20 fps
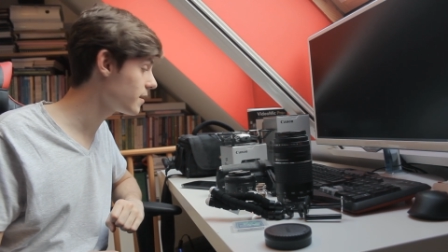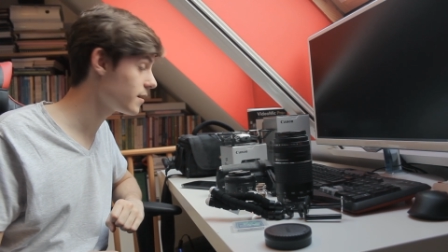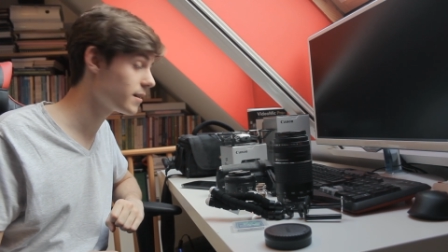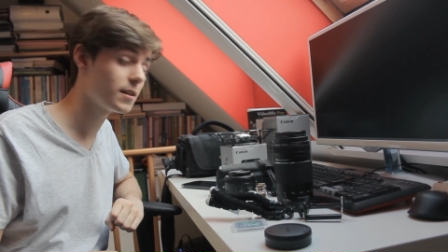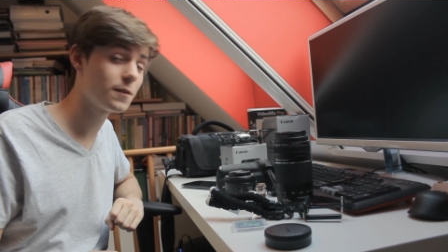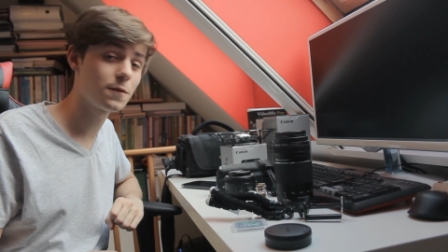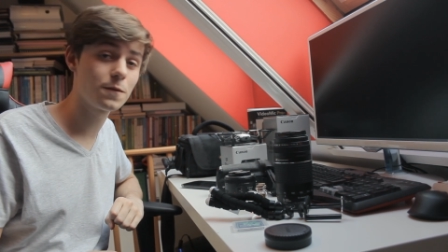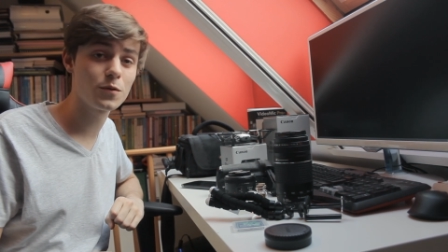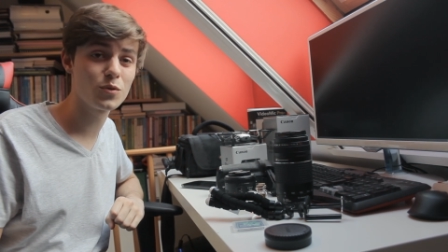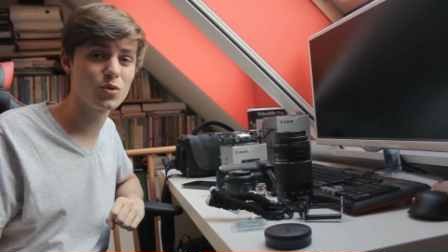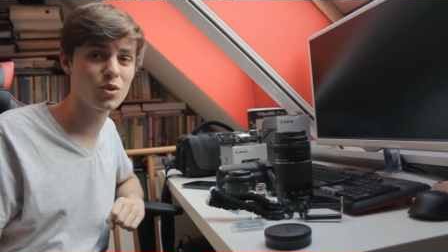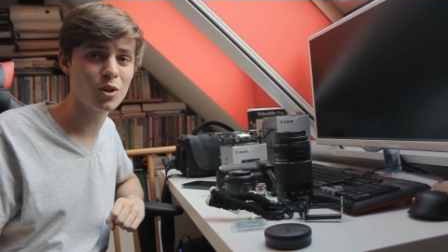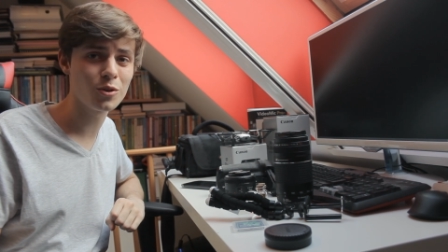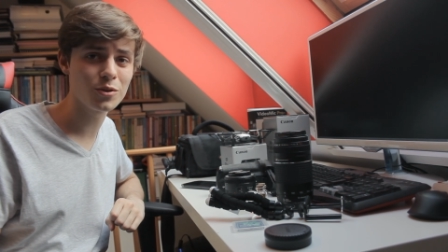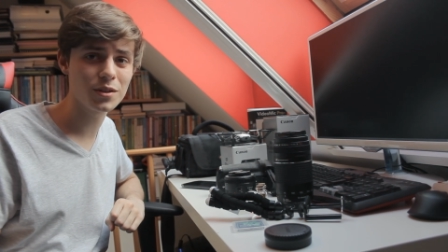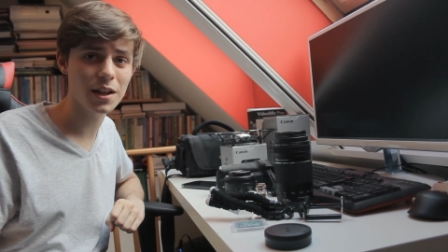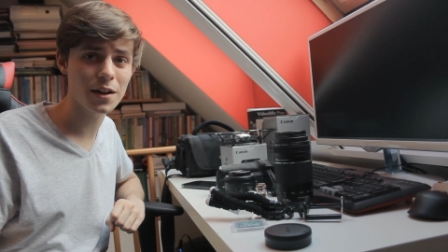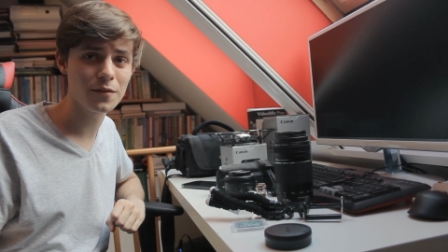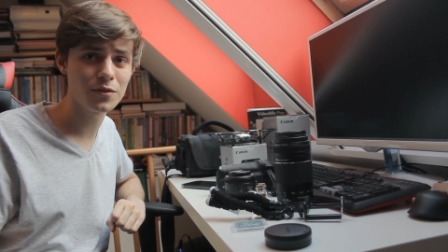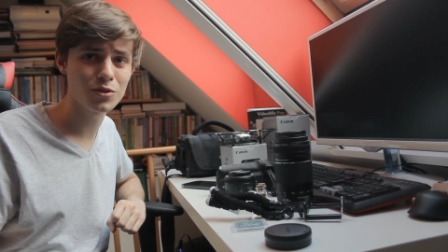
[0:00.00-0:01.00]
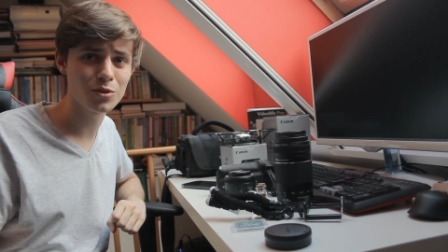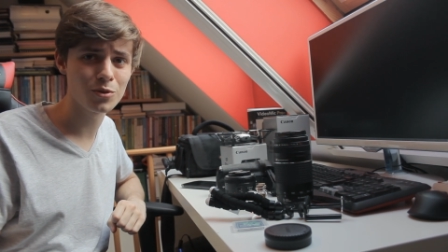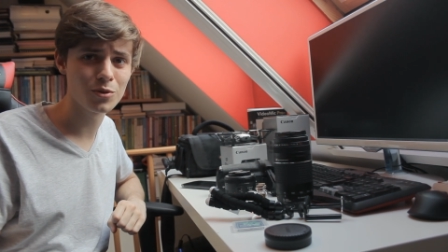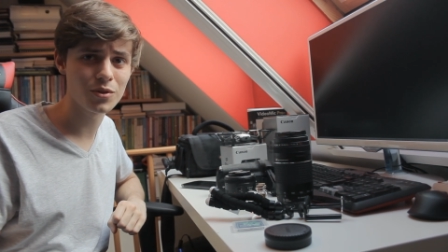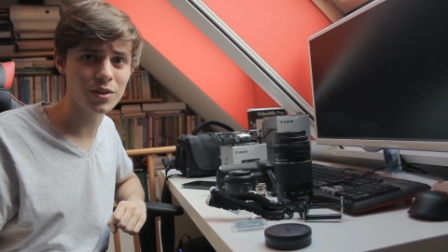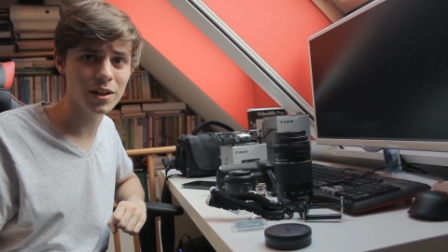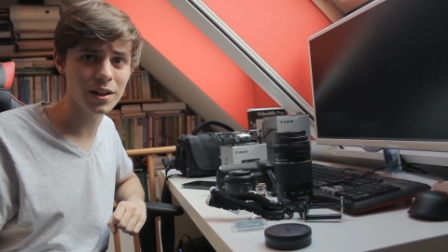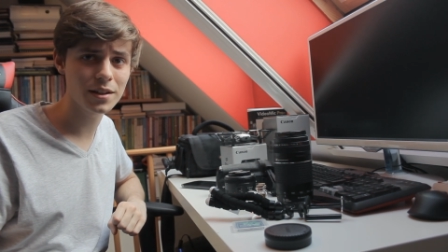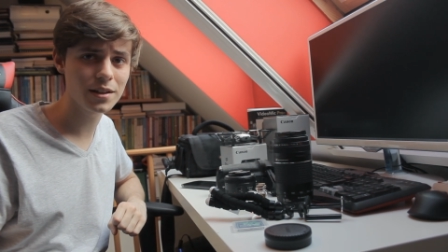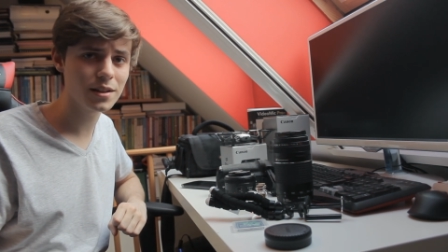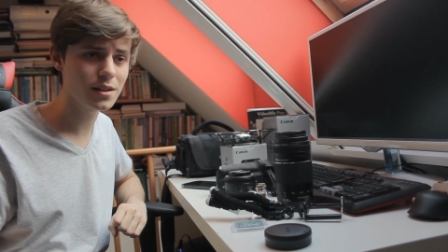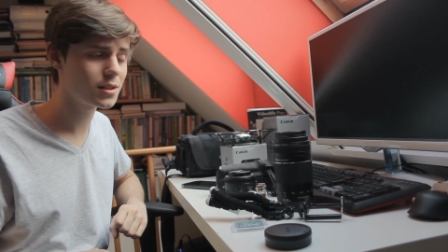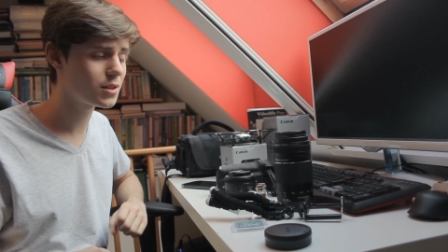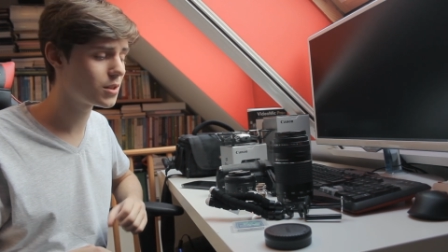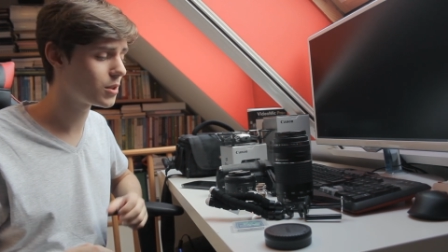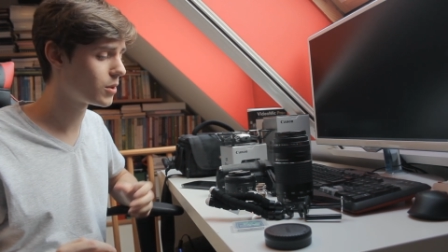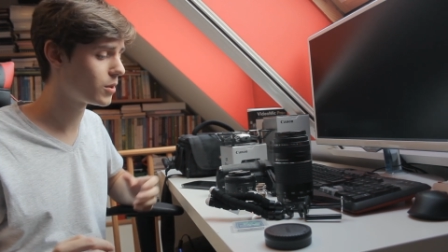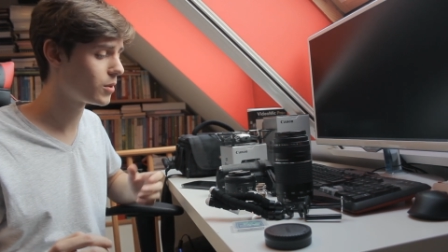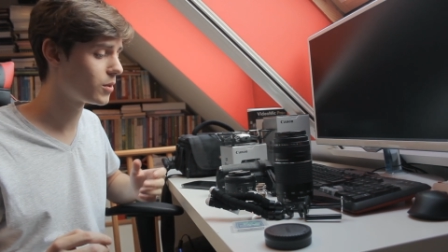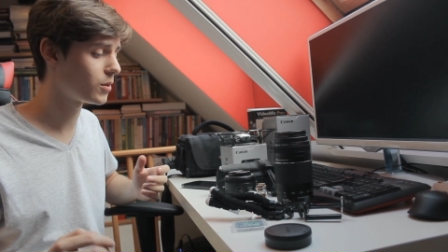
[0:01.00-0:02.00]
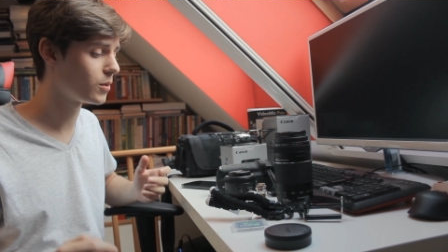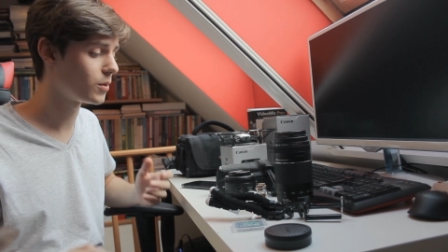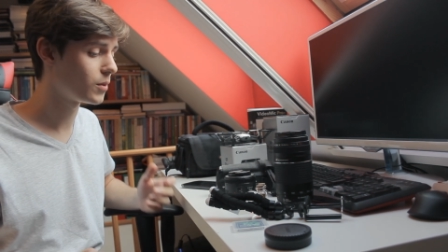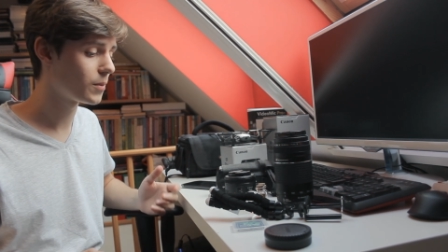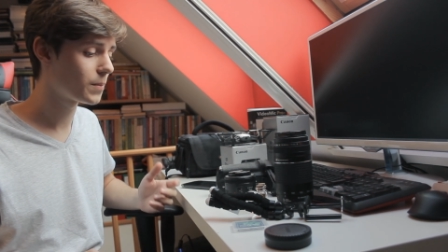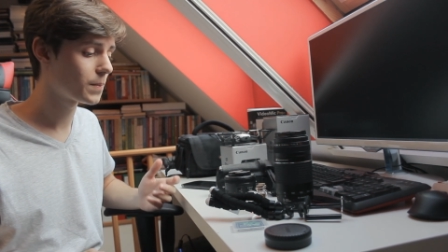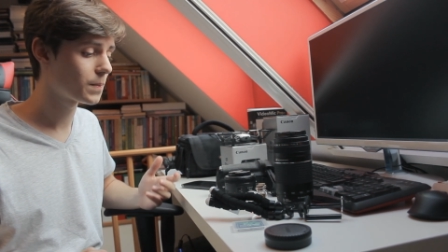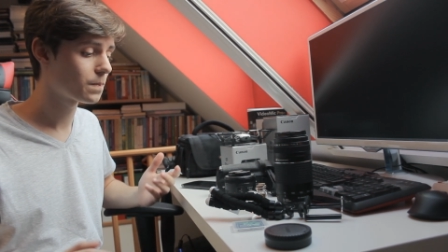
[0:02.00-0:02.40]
if you don't have it already so